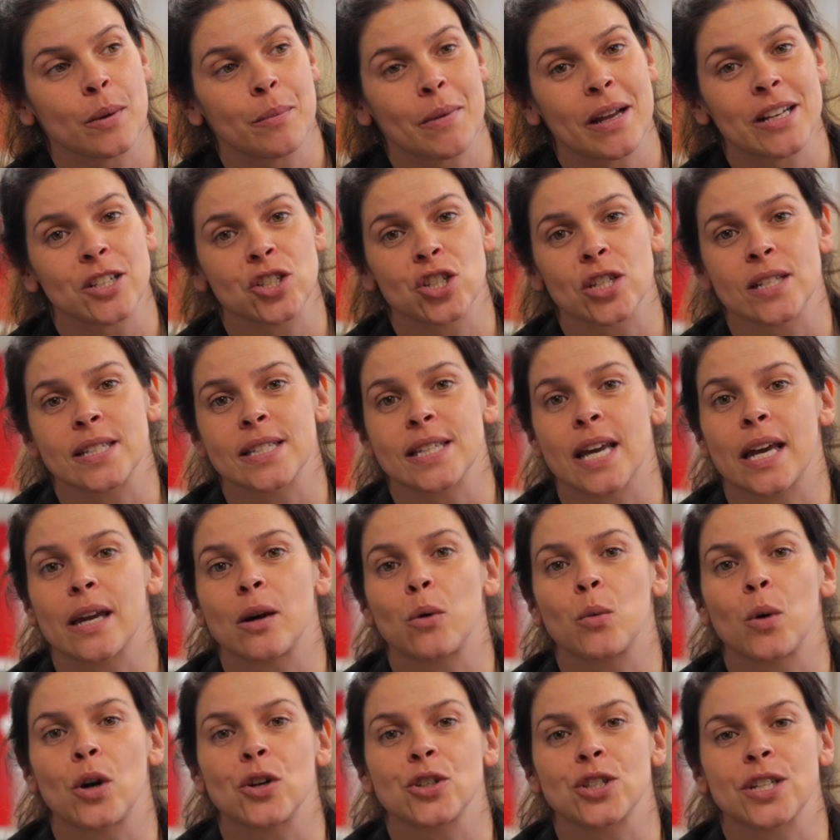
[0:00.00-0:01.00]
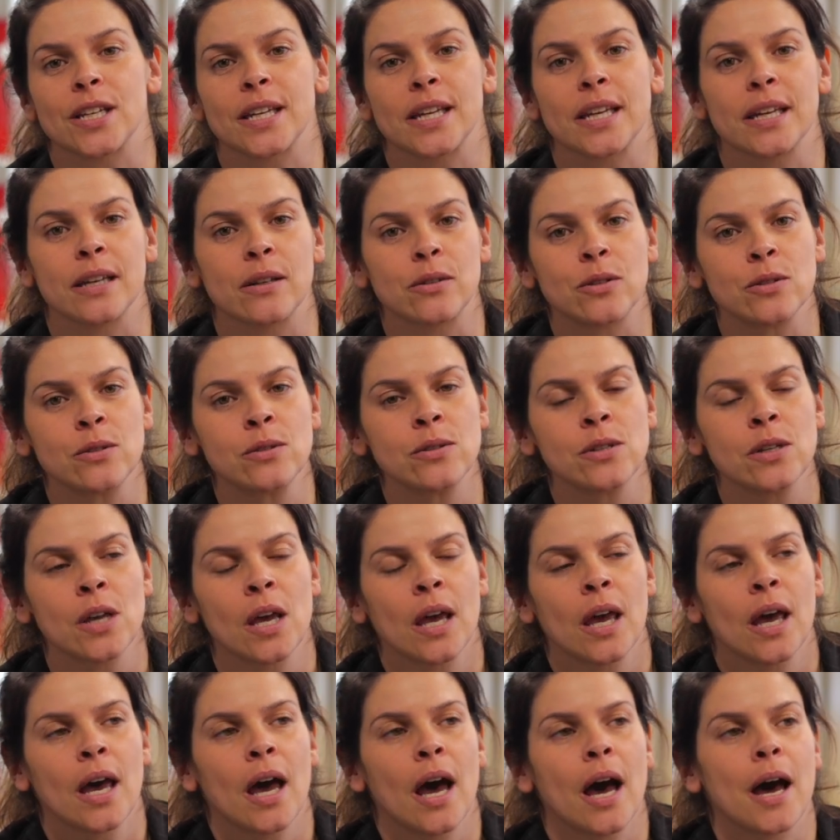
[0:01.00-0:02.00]
we're managing Zaya while she heals.
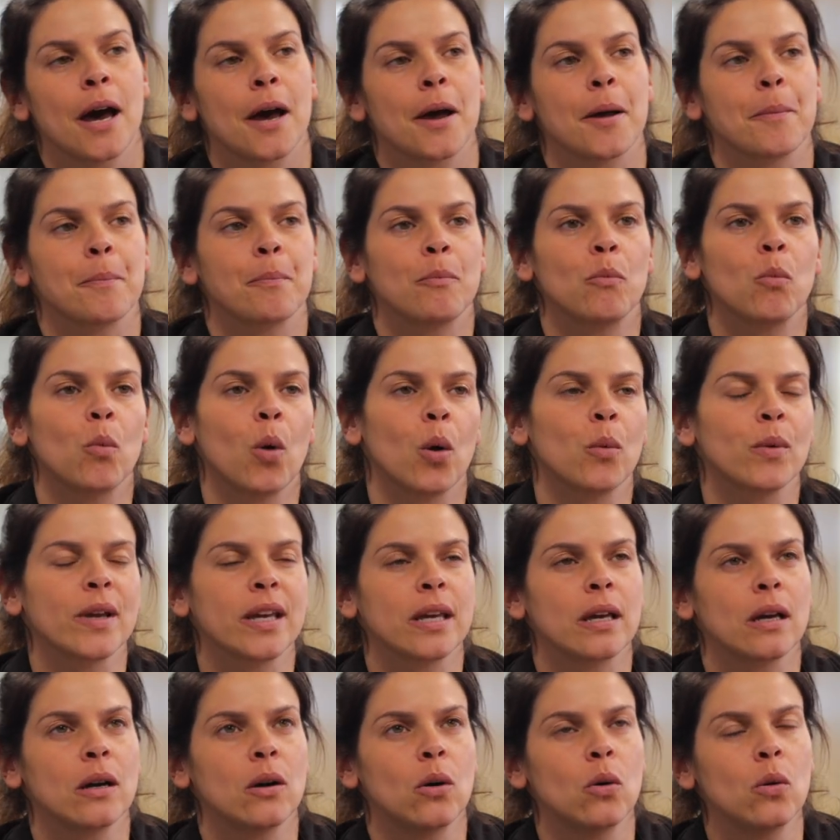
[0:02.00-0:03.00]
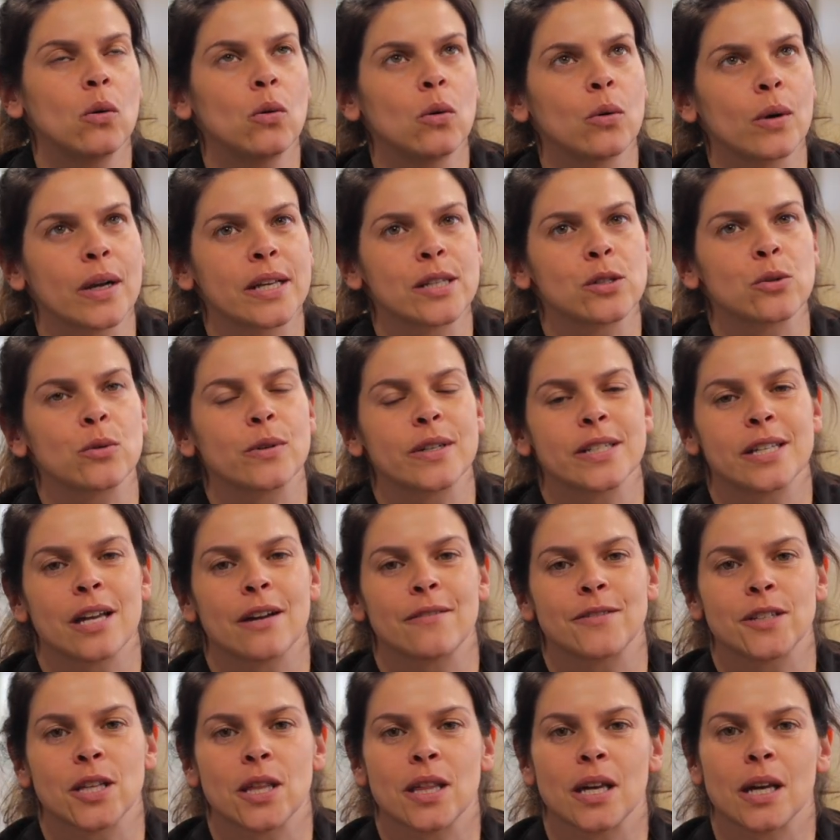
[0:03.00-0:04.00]
What we always
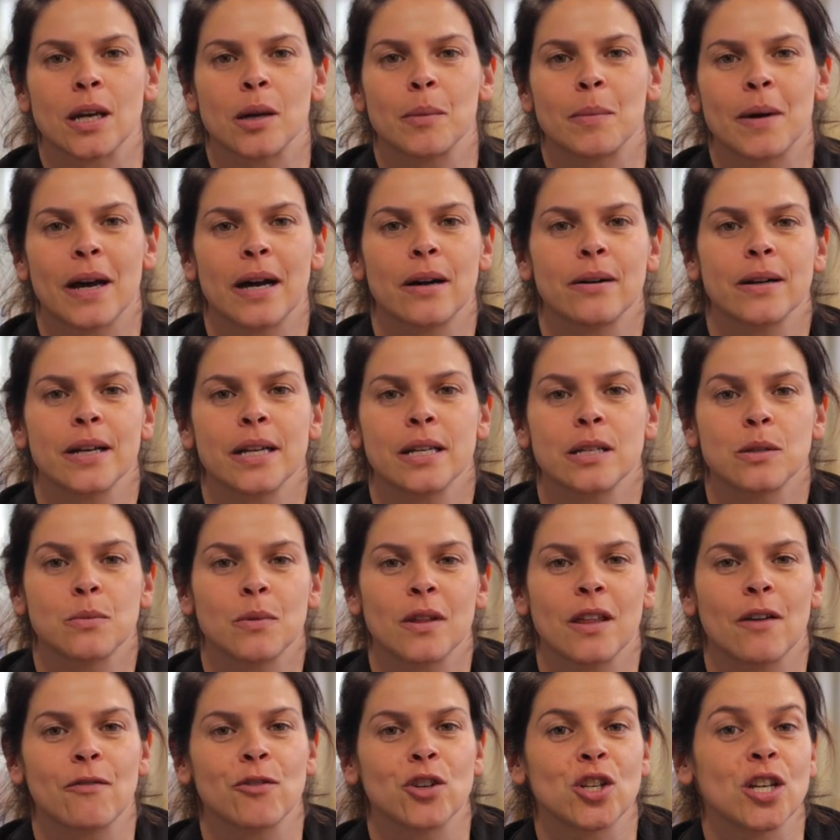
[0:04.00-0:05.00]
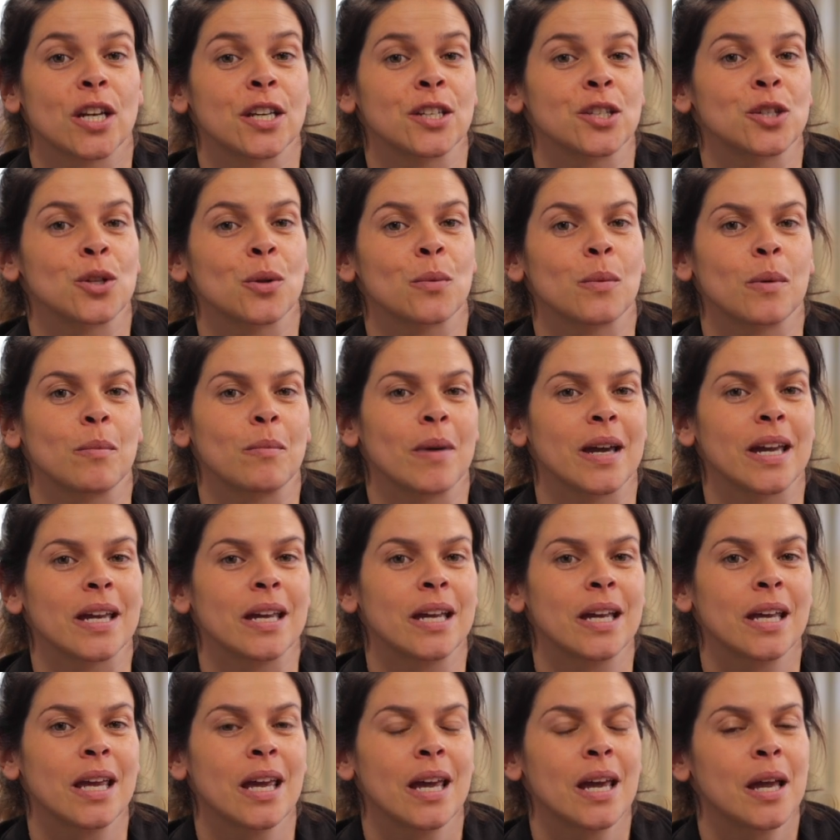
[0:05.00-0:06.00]
have to think about is with every change that we
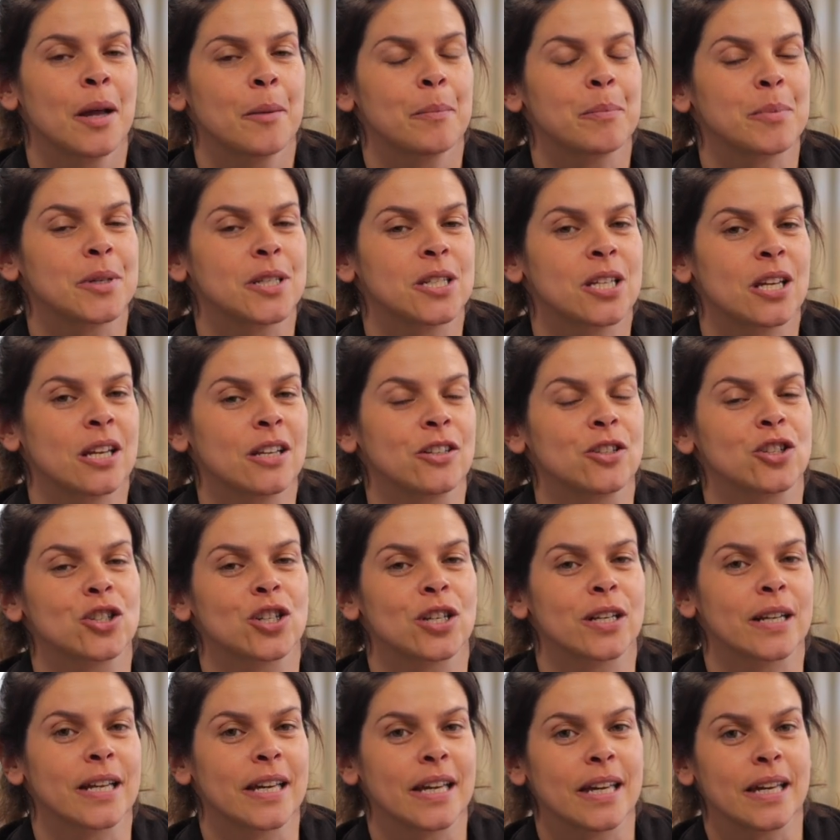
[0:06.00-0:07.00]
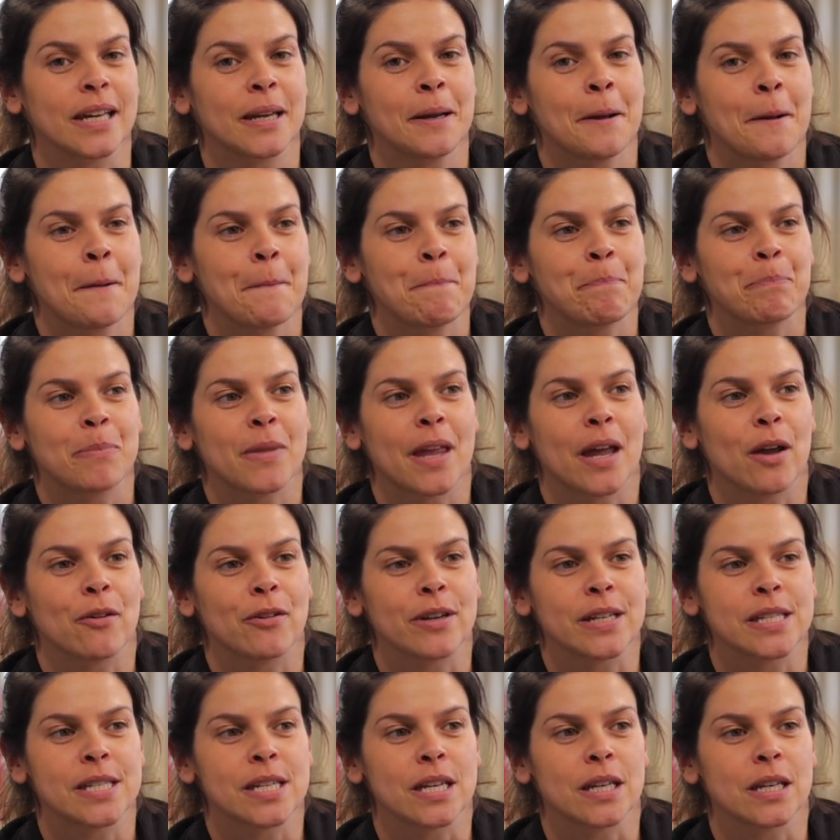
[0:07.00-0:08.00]
make, potentially there
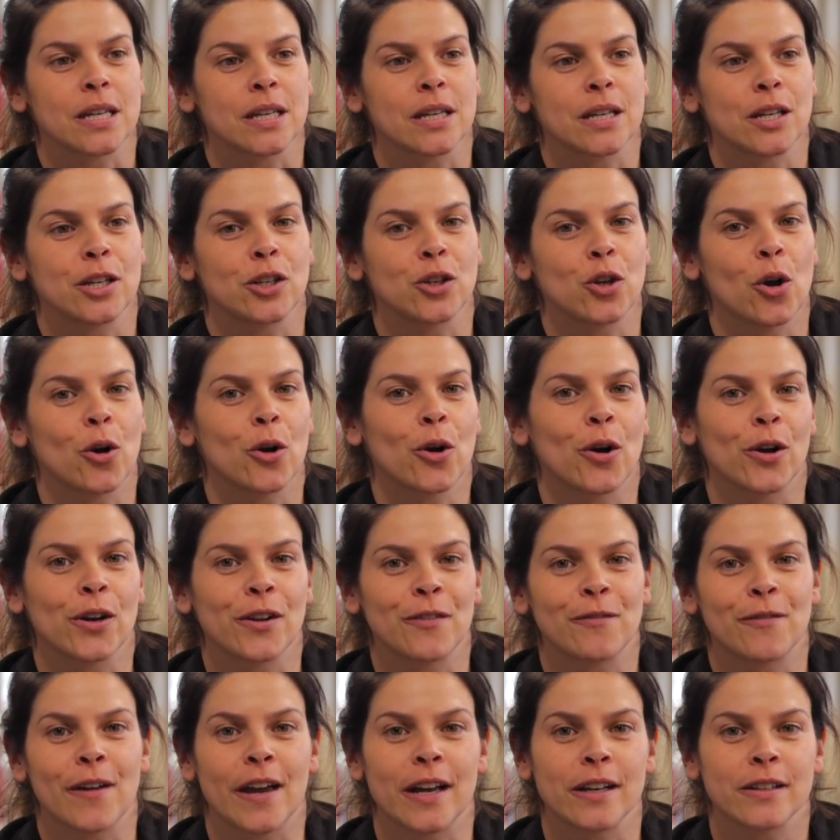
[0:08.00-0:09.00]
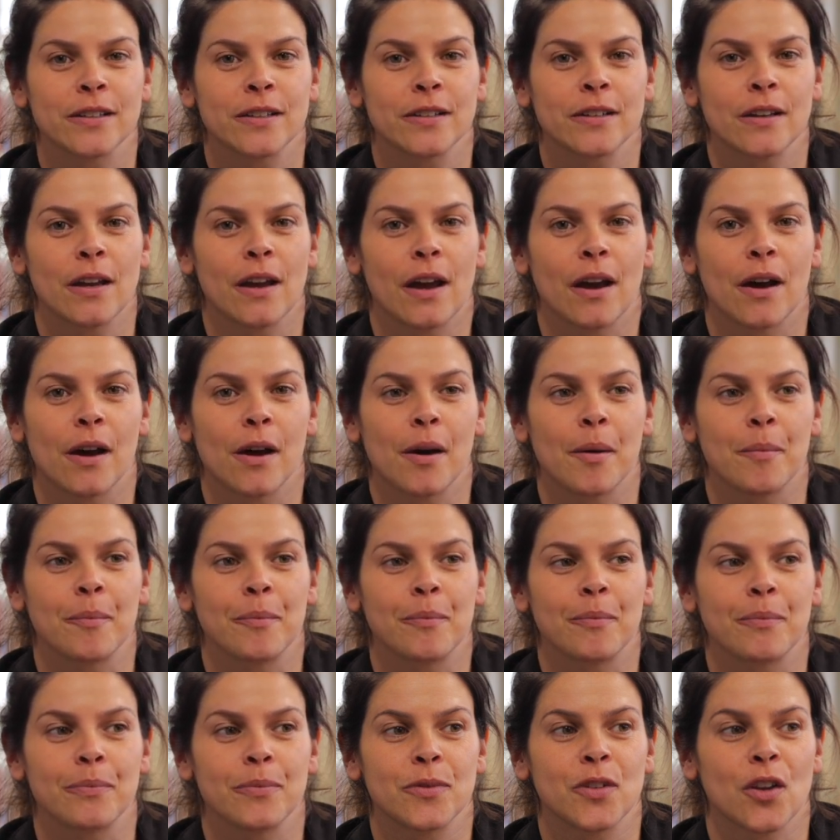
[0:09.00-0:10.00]
is a knock-on effect
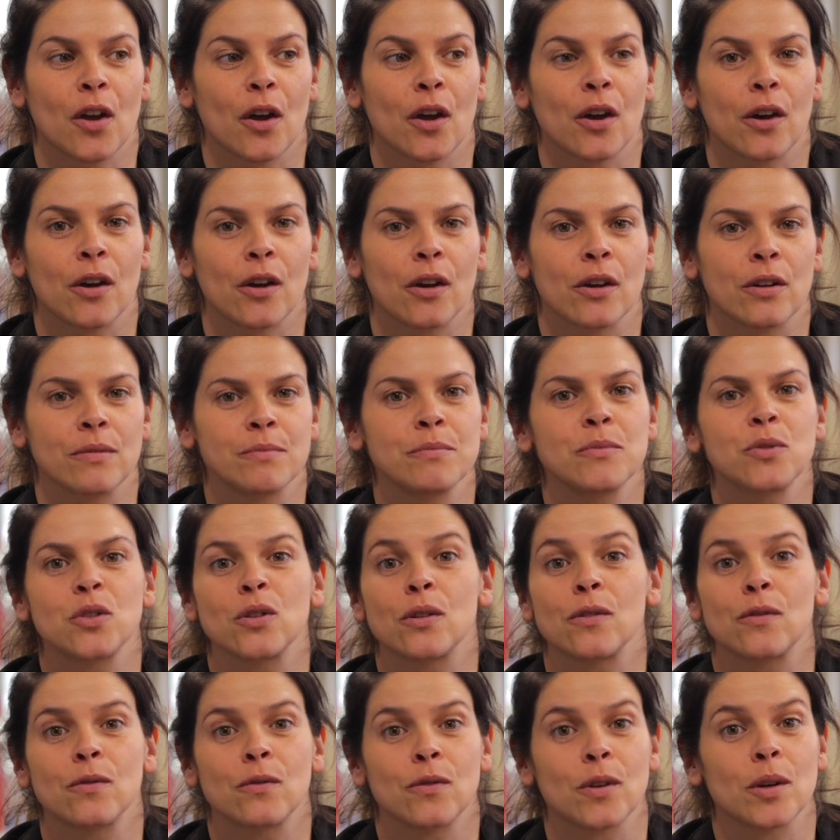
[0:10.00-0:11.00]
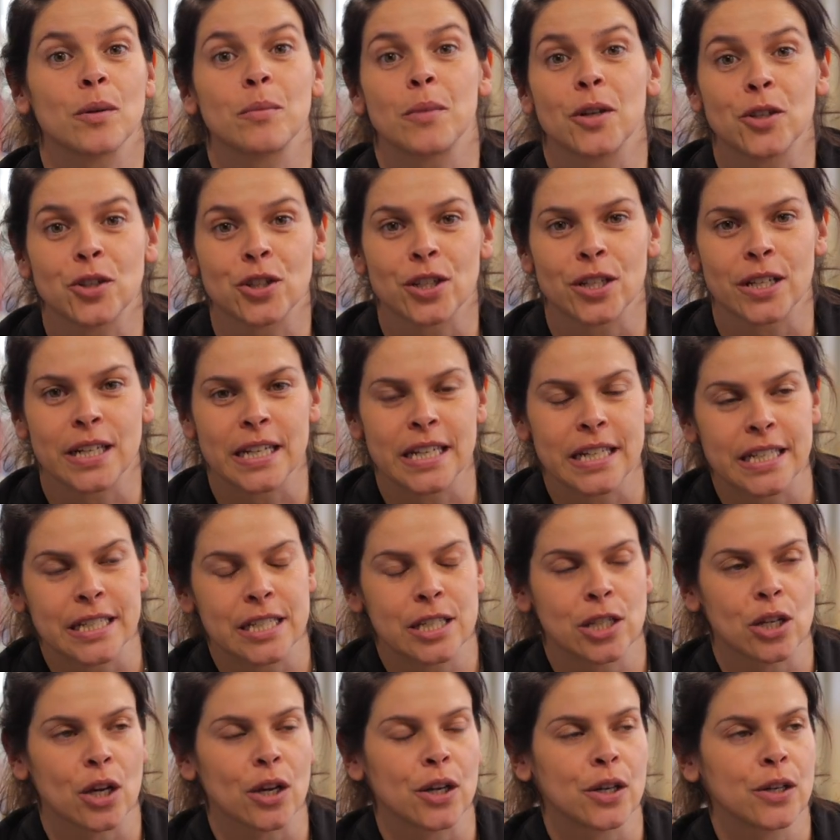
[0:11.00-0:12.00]
to her sort of emotionally.
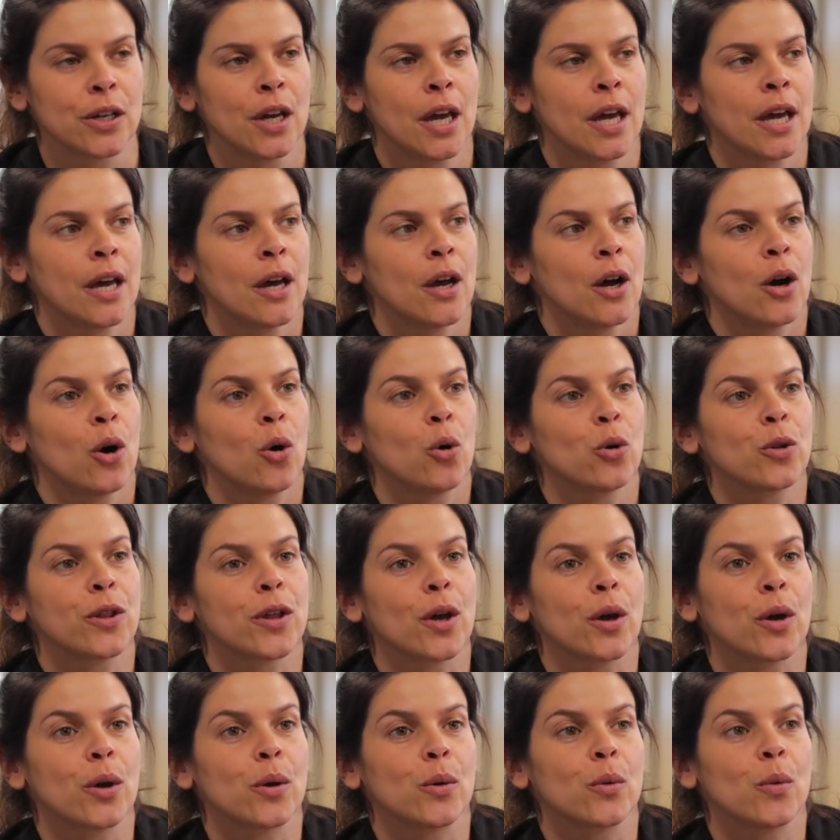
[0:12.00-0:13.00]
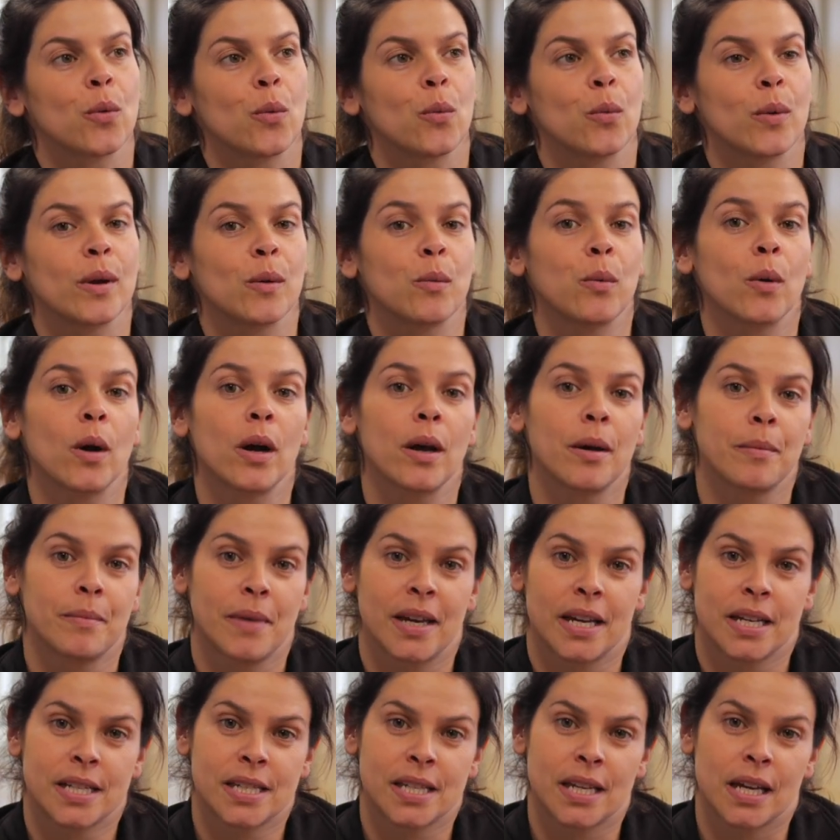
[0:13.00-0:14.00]
So although we were
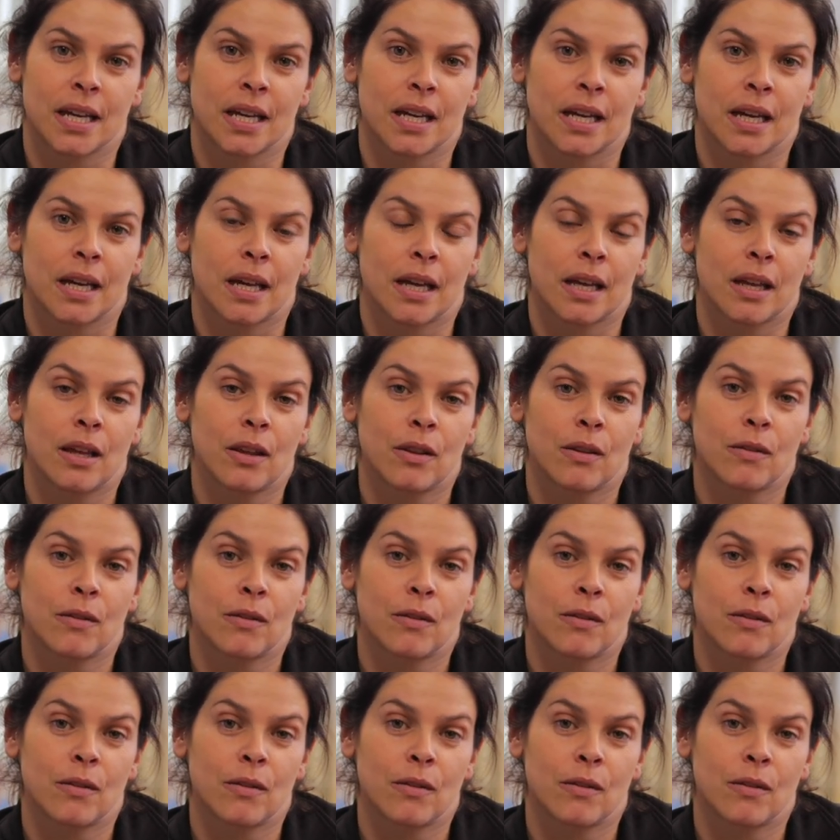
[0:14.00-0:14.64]
mixing